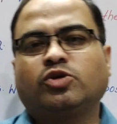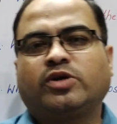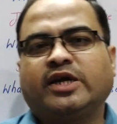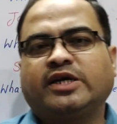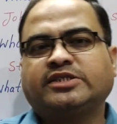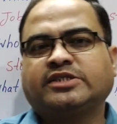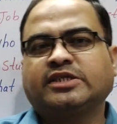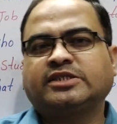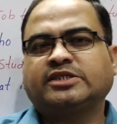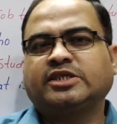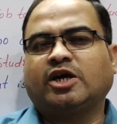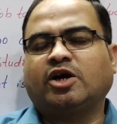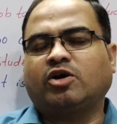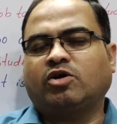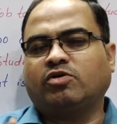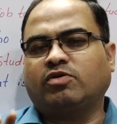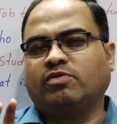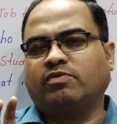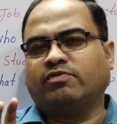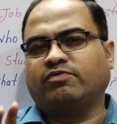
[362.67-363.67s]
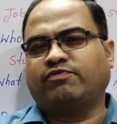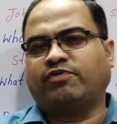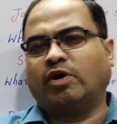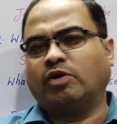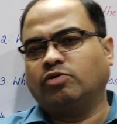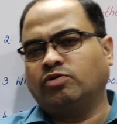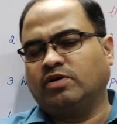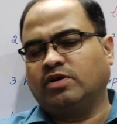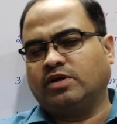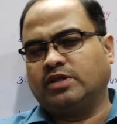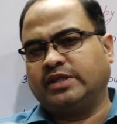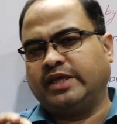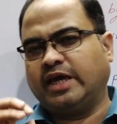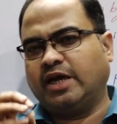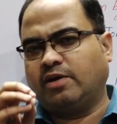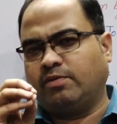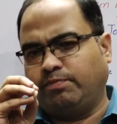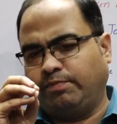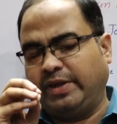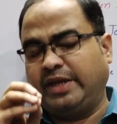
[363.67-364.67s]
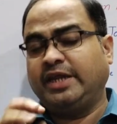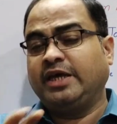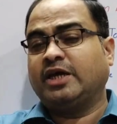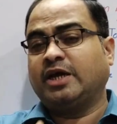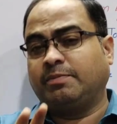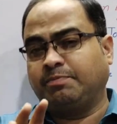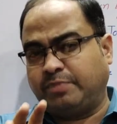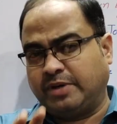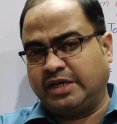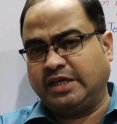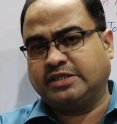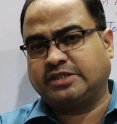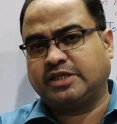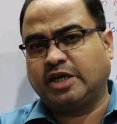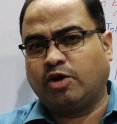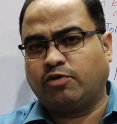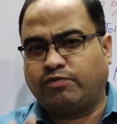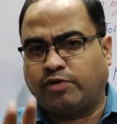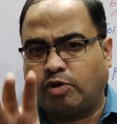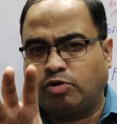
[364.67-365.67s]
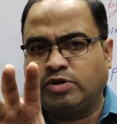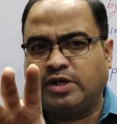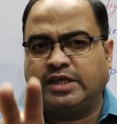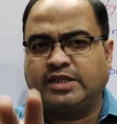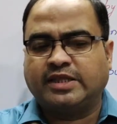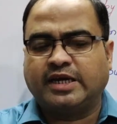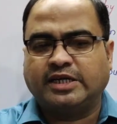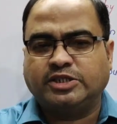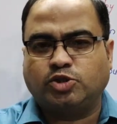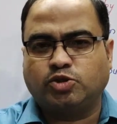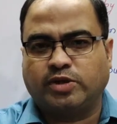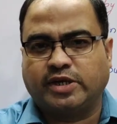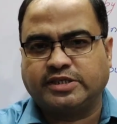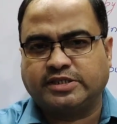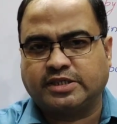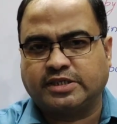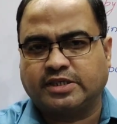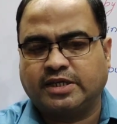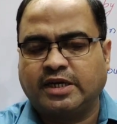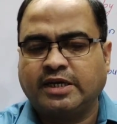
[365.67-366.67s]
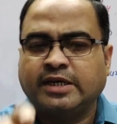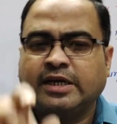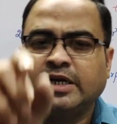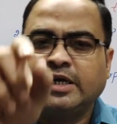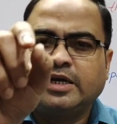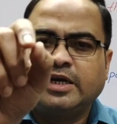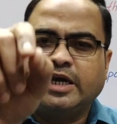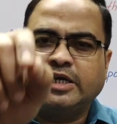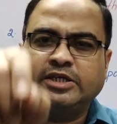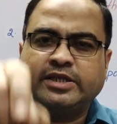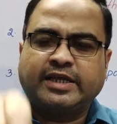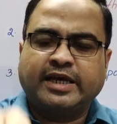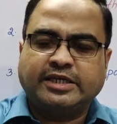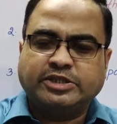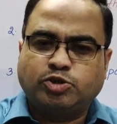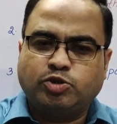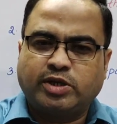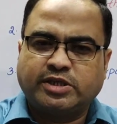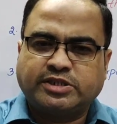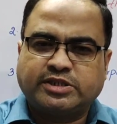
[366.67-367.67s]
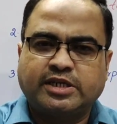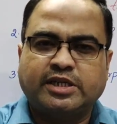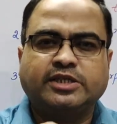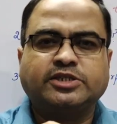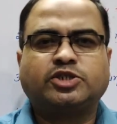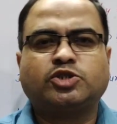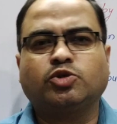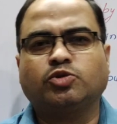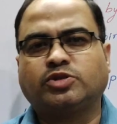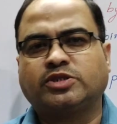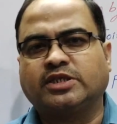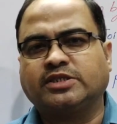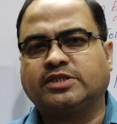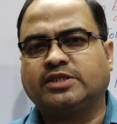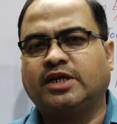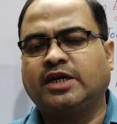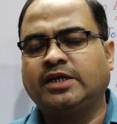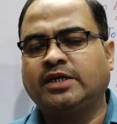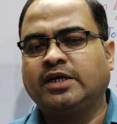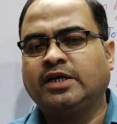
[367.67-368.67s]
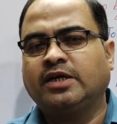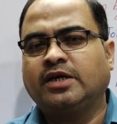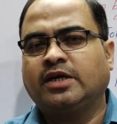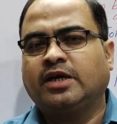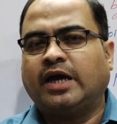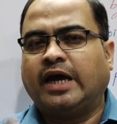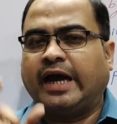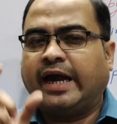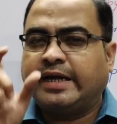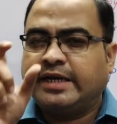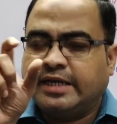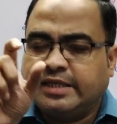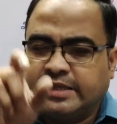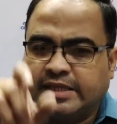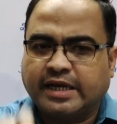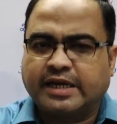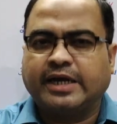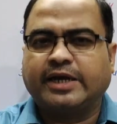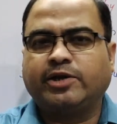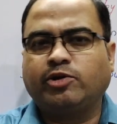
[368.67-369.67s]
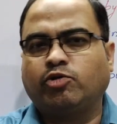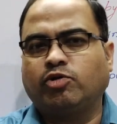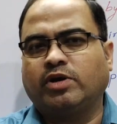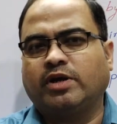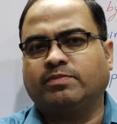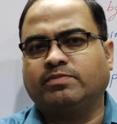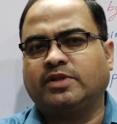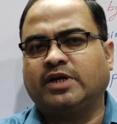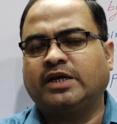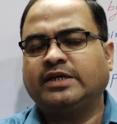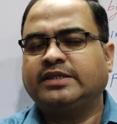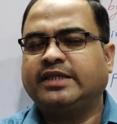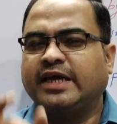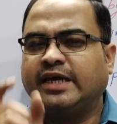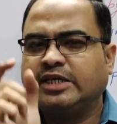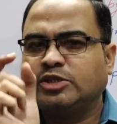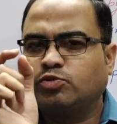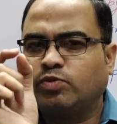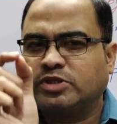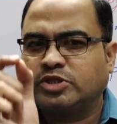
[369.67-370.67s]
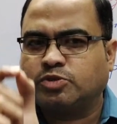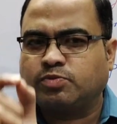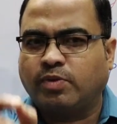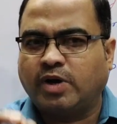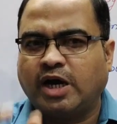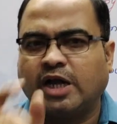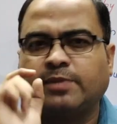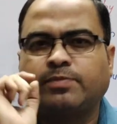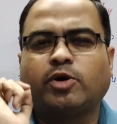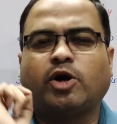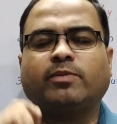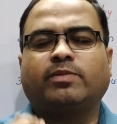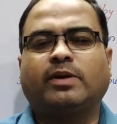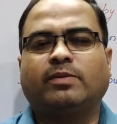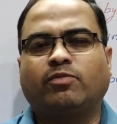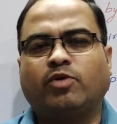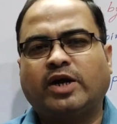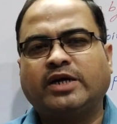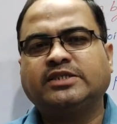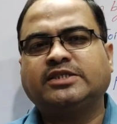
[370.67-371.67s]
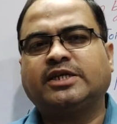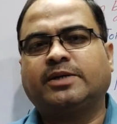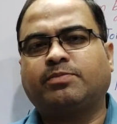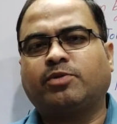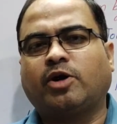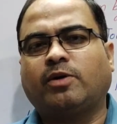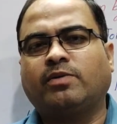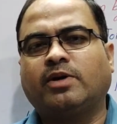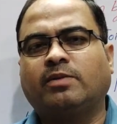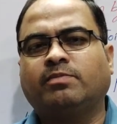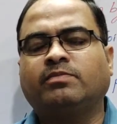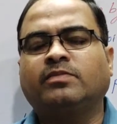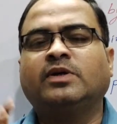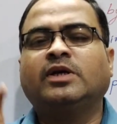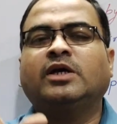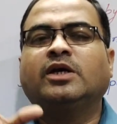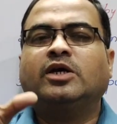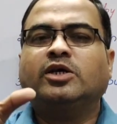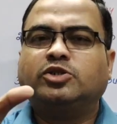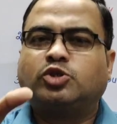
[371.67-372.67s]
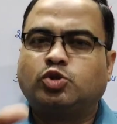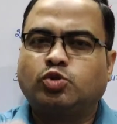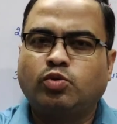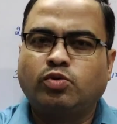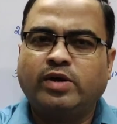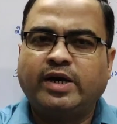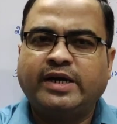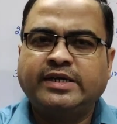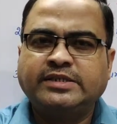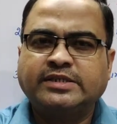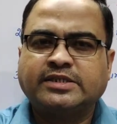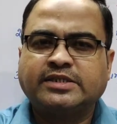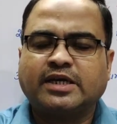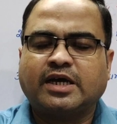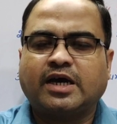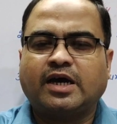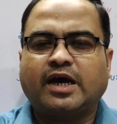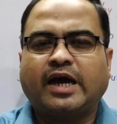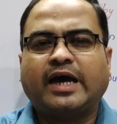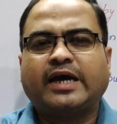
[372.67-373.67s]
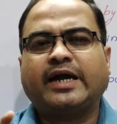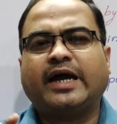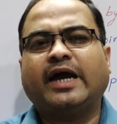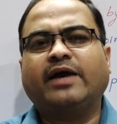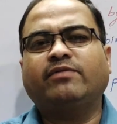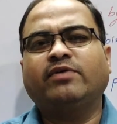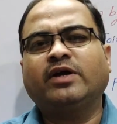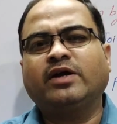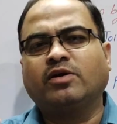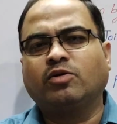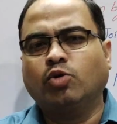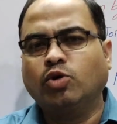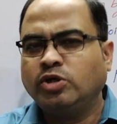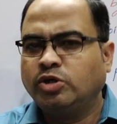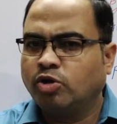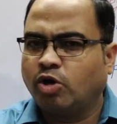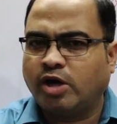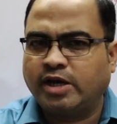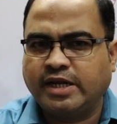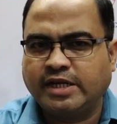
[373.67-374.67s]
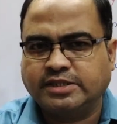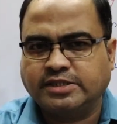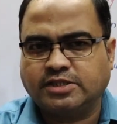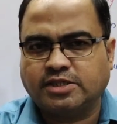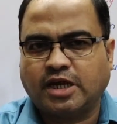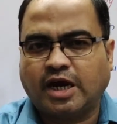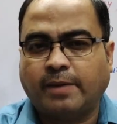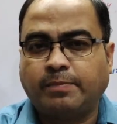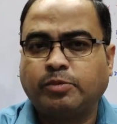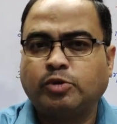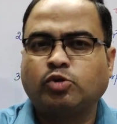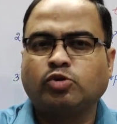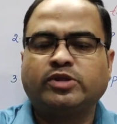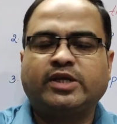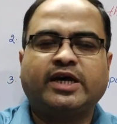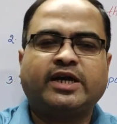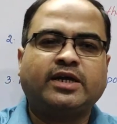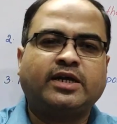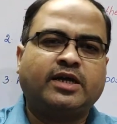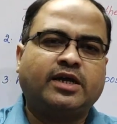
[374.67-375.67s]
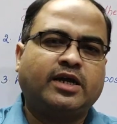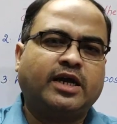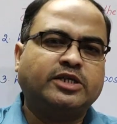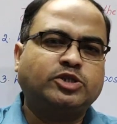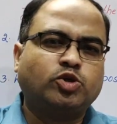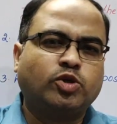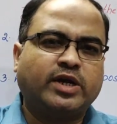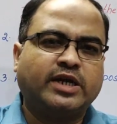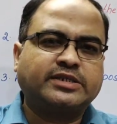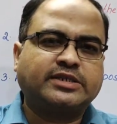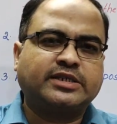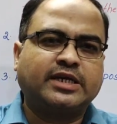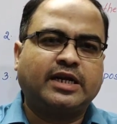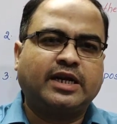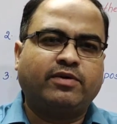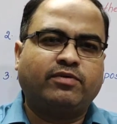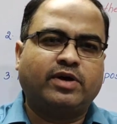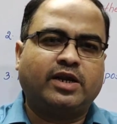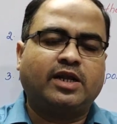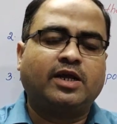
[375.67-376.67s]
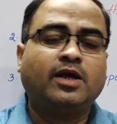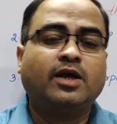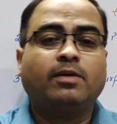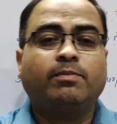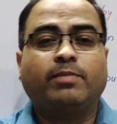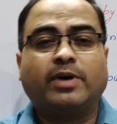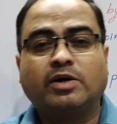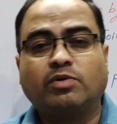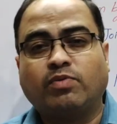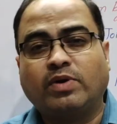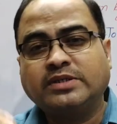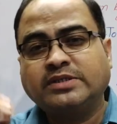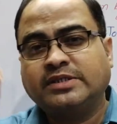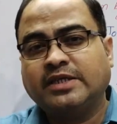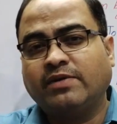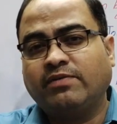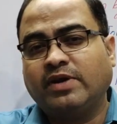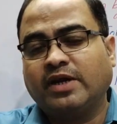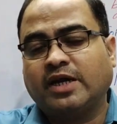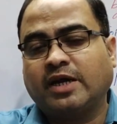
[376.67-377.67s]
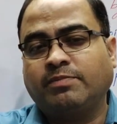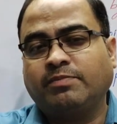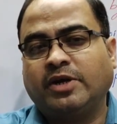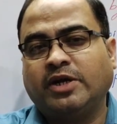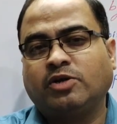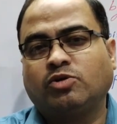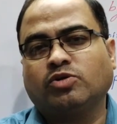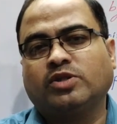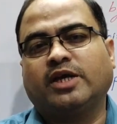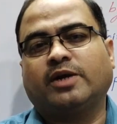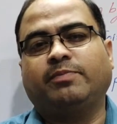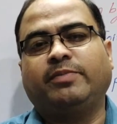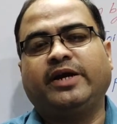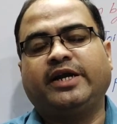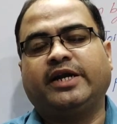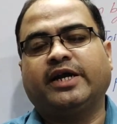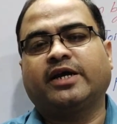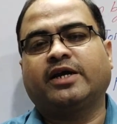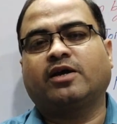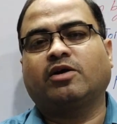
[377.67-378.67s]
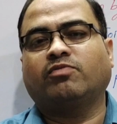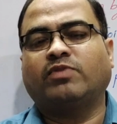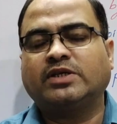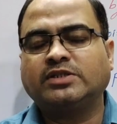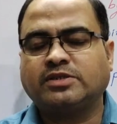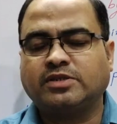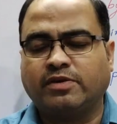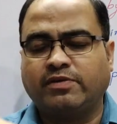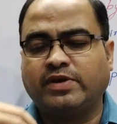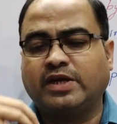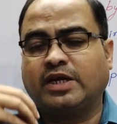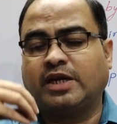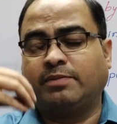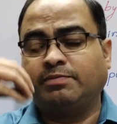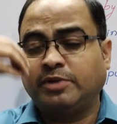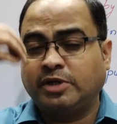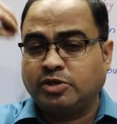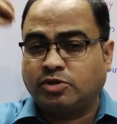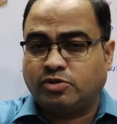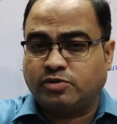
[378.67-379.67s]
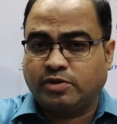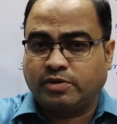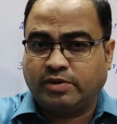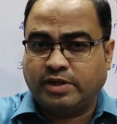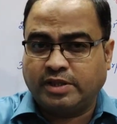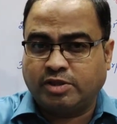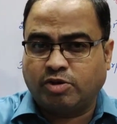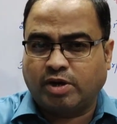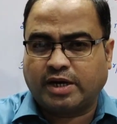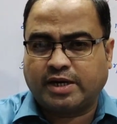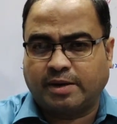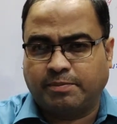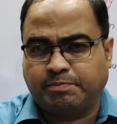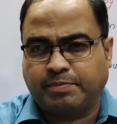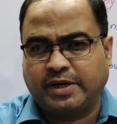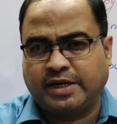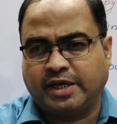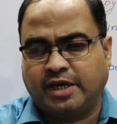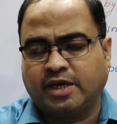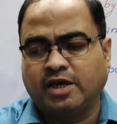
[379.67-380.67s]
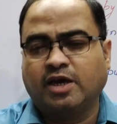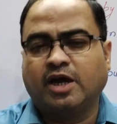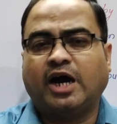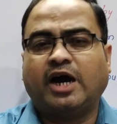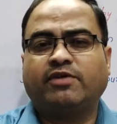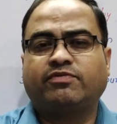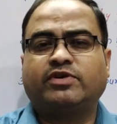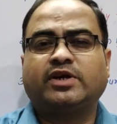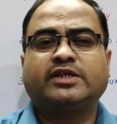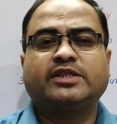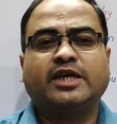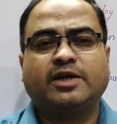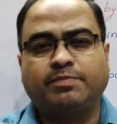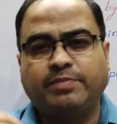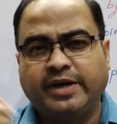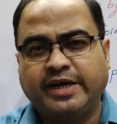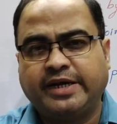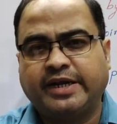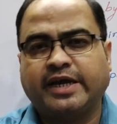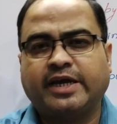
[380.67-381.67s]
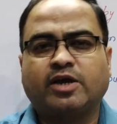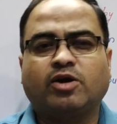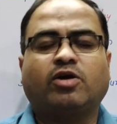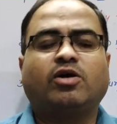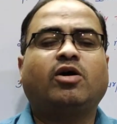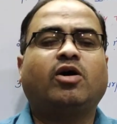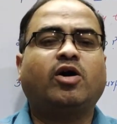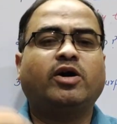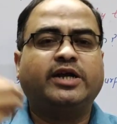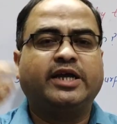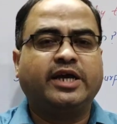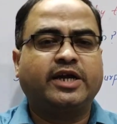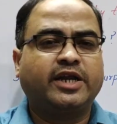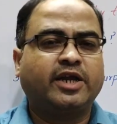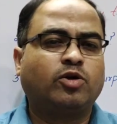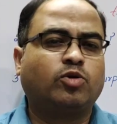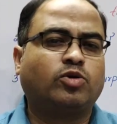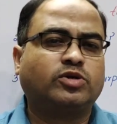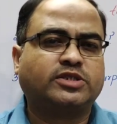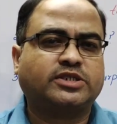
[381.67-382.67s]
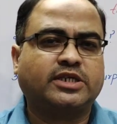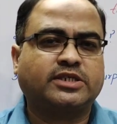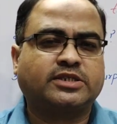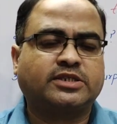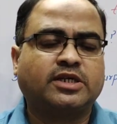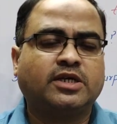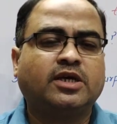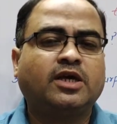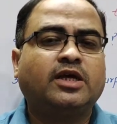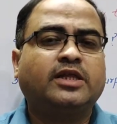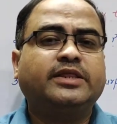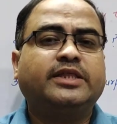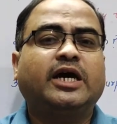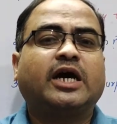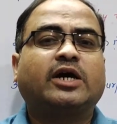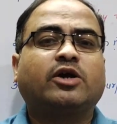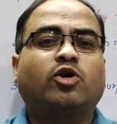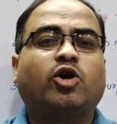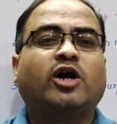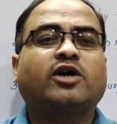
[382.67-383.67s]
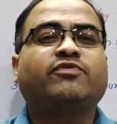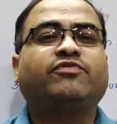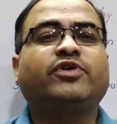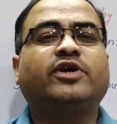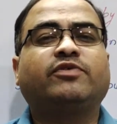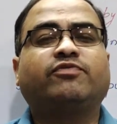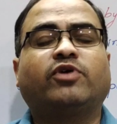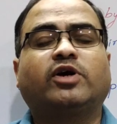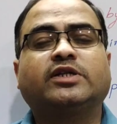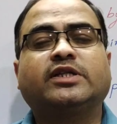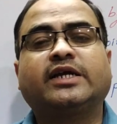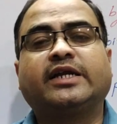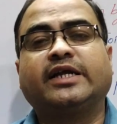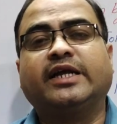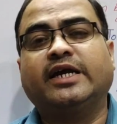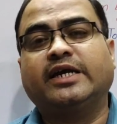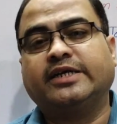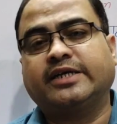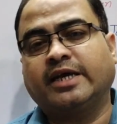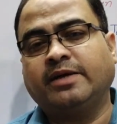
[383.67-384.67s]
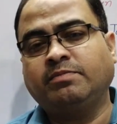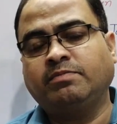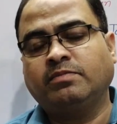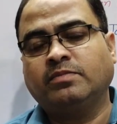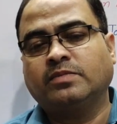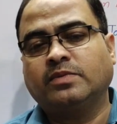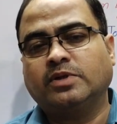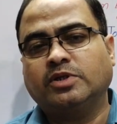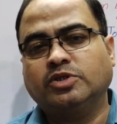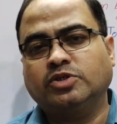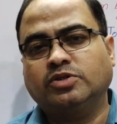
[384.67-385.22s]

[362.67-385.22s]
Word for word: educations have found, there are many companies have found in the education that, in the educational institutions that, and in the curriculum that there is one small problem. What is that problem? Students are having good knowledge up to their educational level. But once they will come into their BTech, once they will come into a company after their BTech or degree courses, they are not fit for the real-time